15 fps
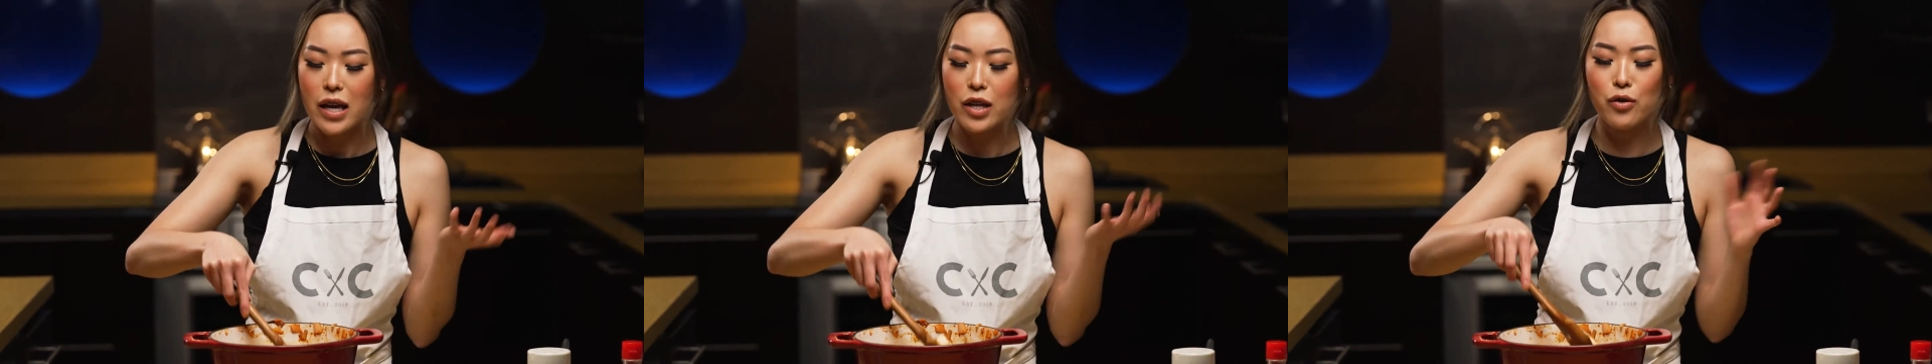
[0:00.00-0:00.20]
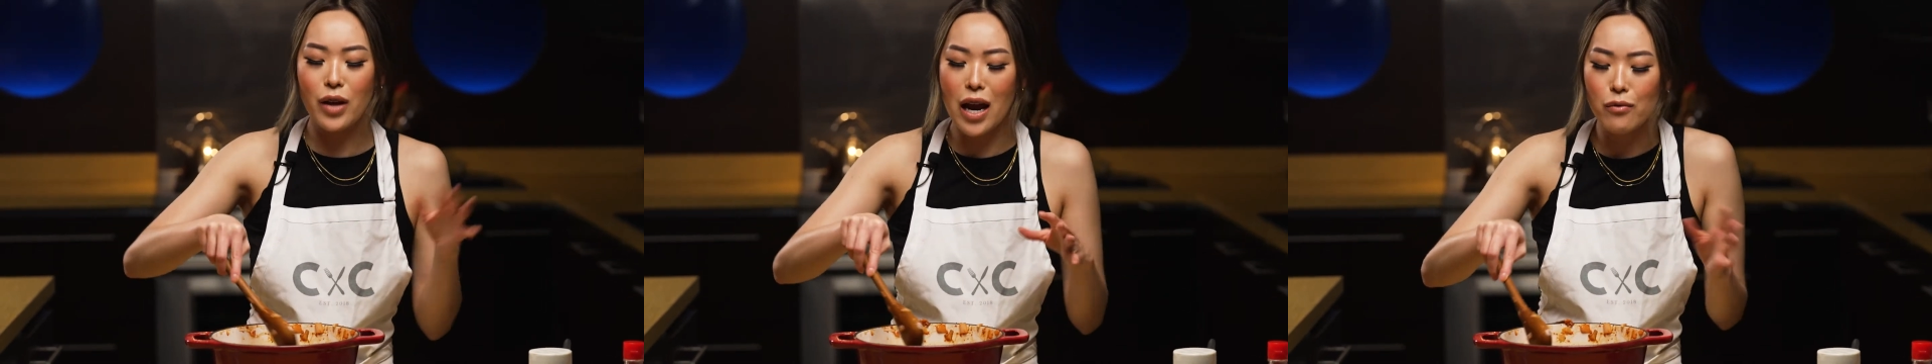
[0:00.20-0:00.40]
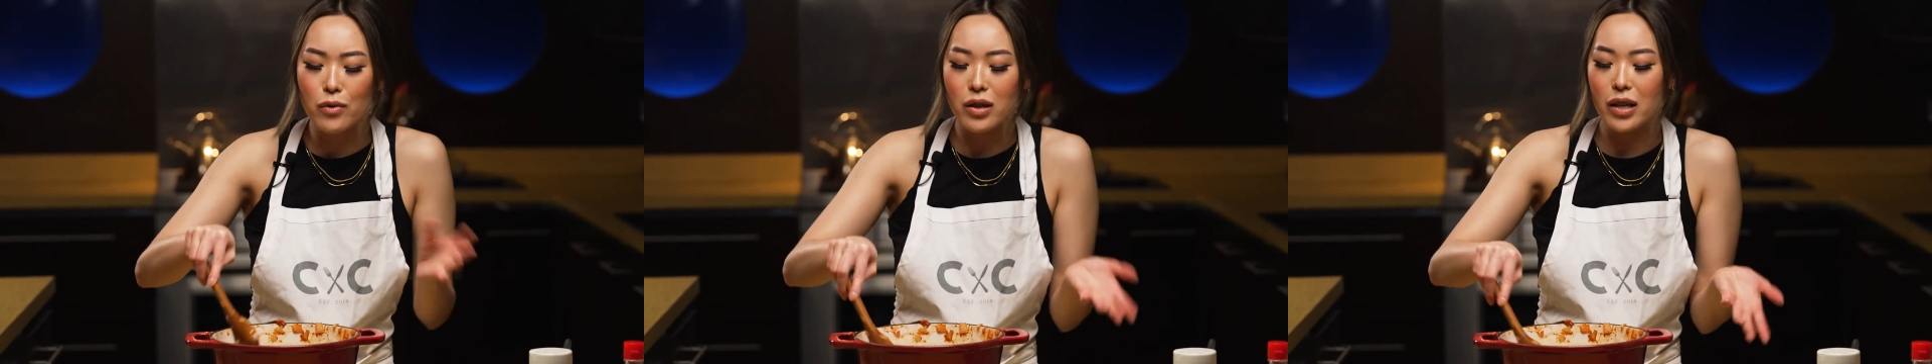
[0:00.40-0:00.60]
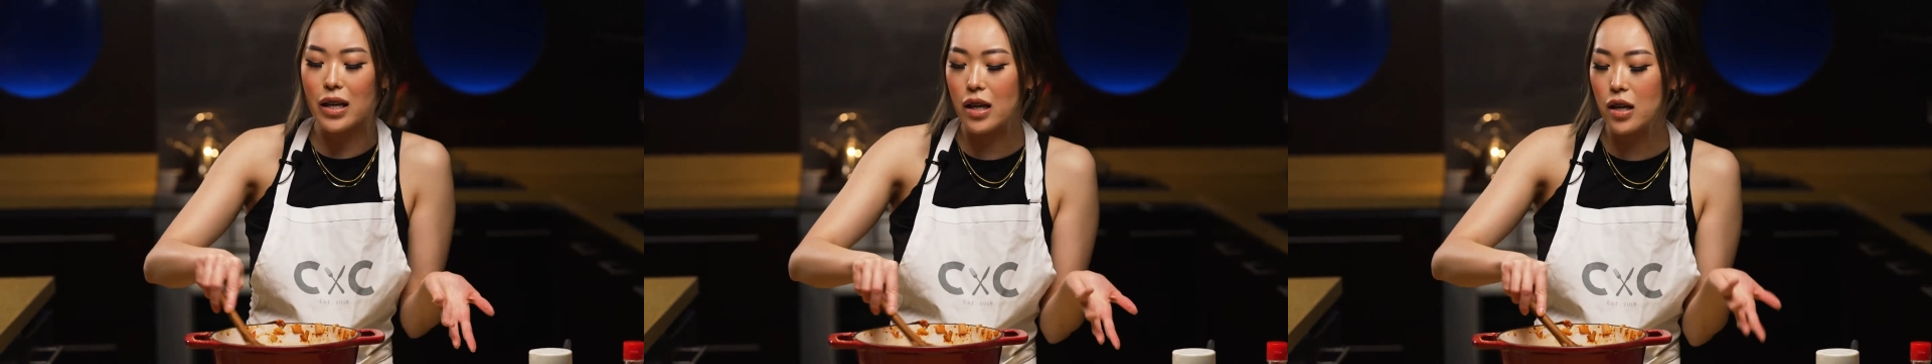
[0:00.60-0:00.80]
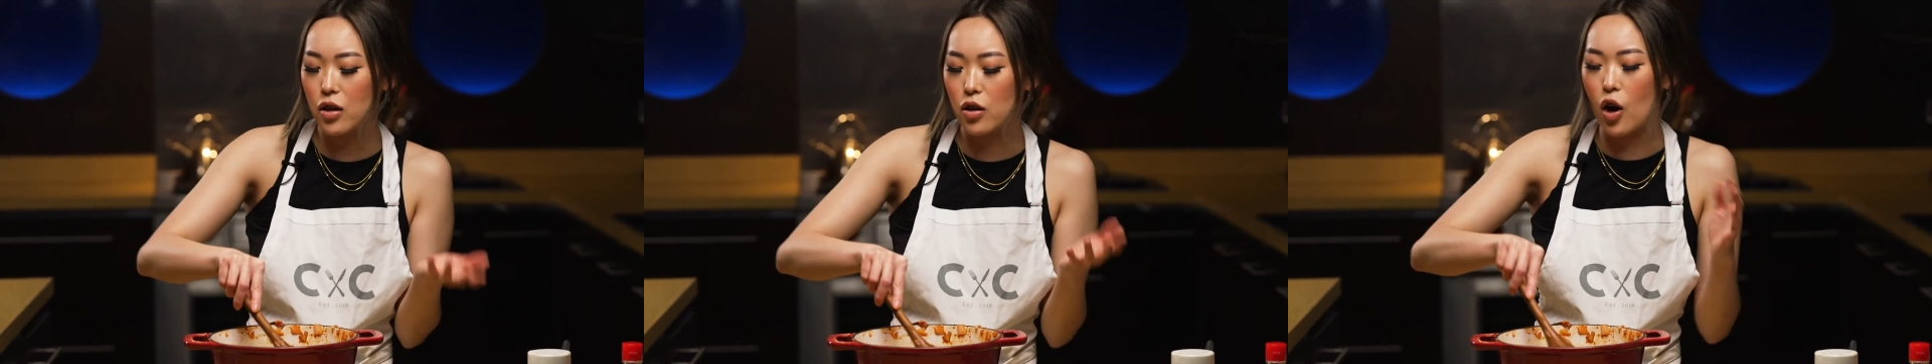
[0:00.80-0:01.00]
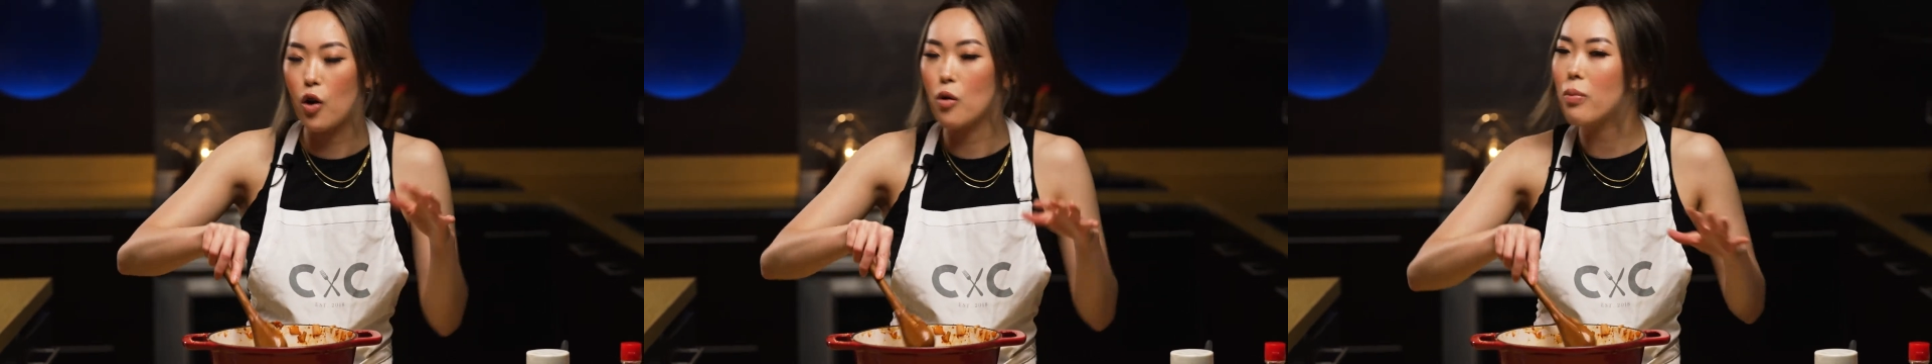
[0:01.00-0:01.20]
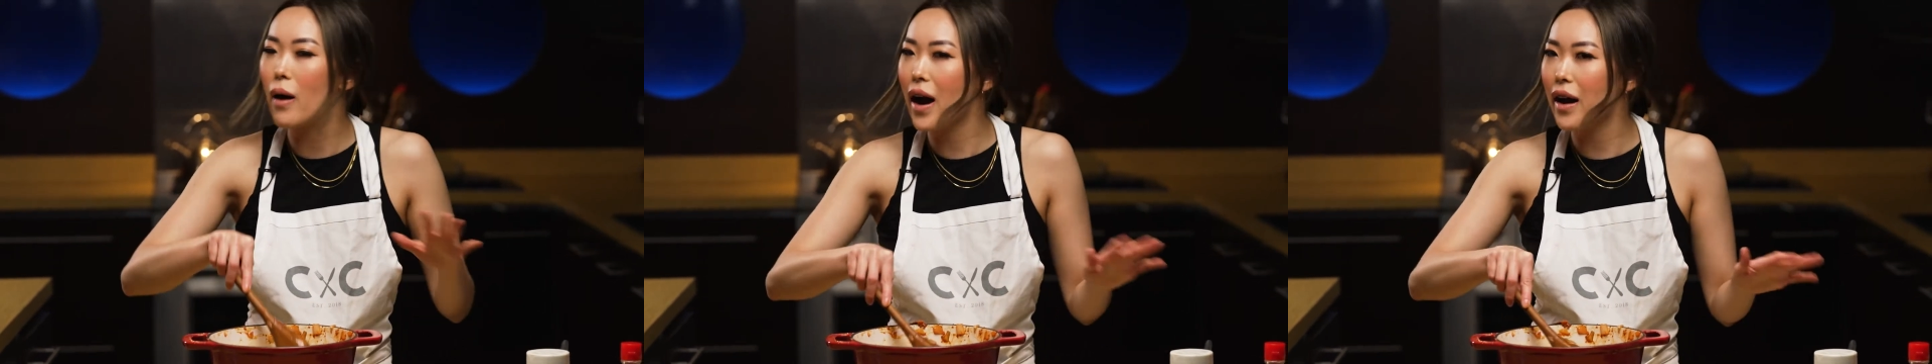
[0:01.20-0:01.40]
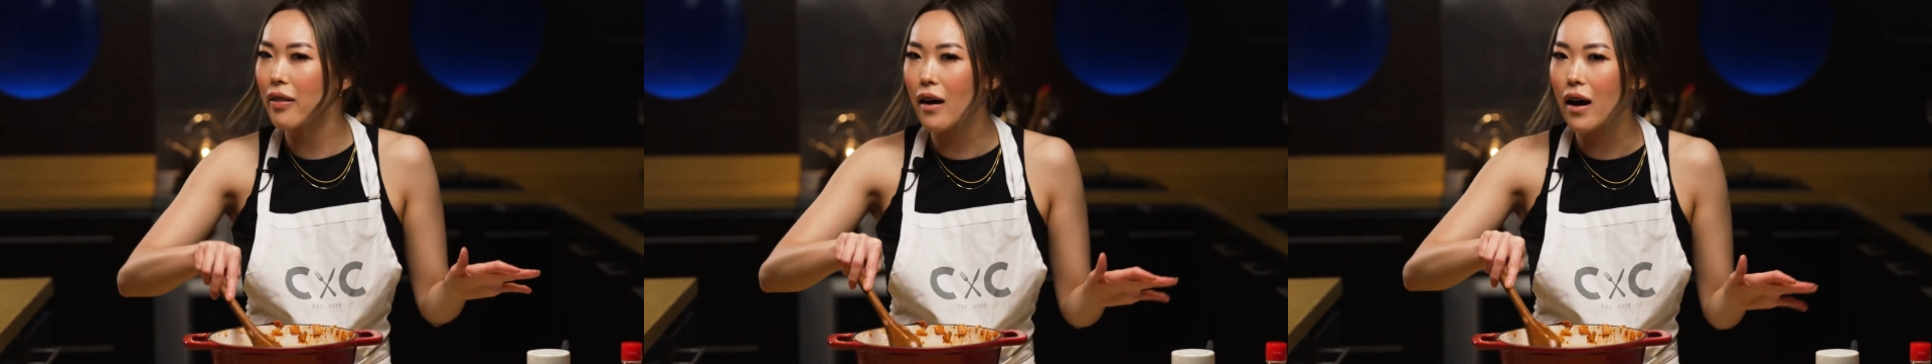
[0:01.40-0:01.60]
you can't really go
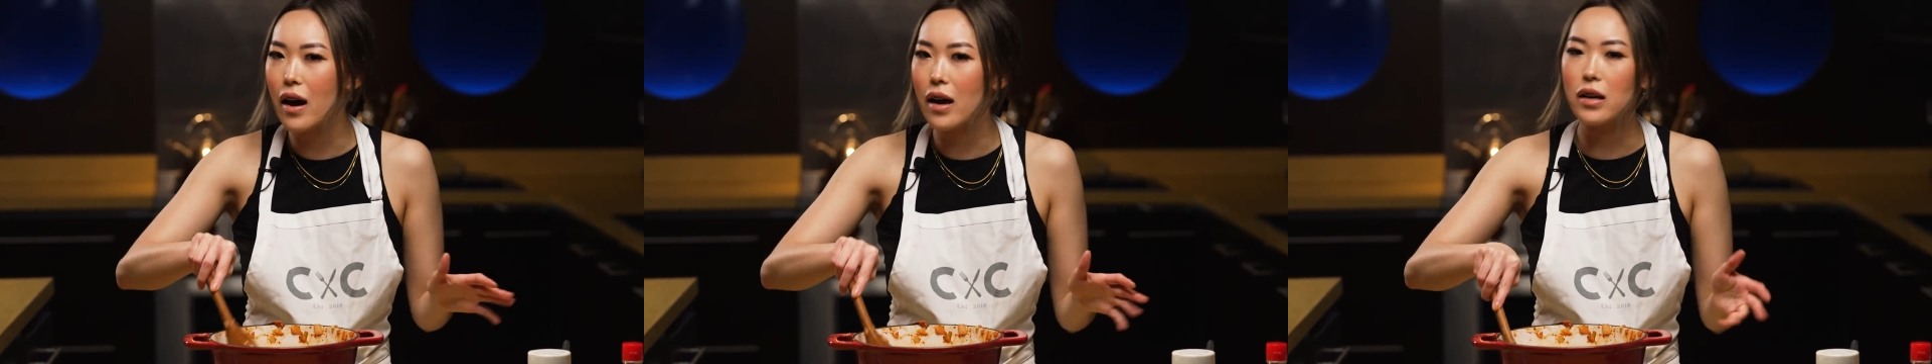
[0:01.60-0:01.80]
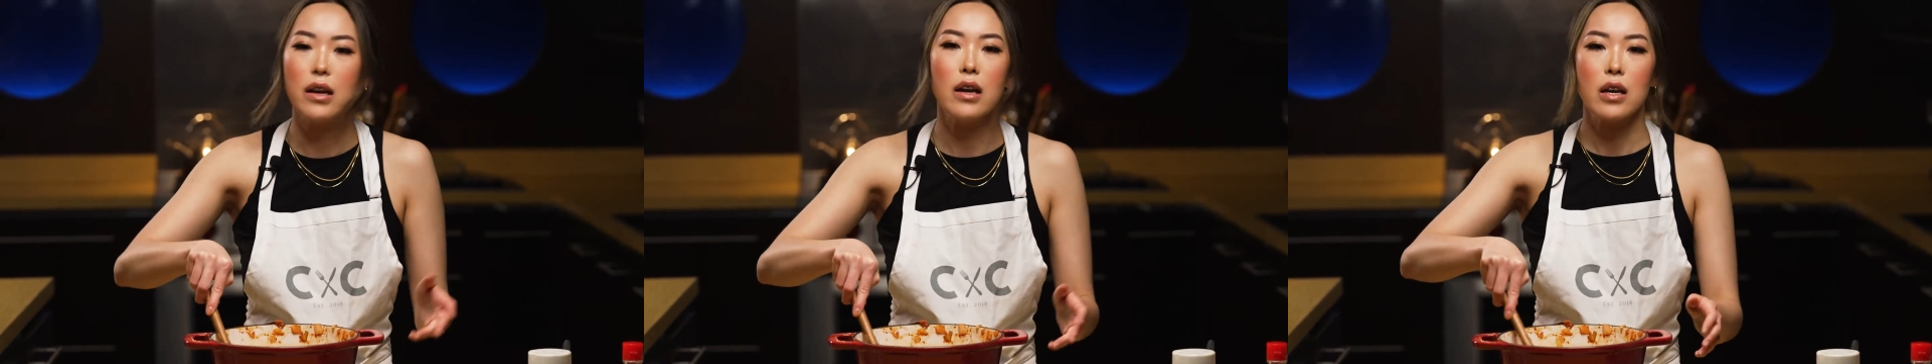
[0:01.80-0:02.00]
by that.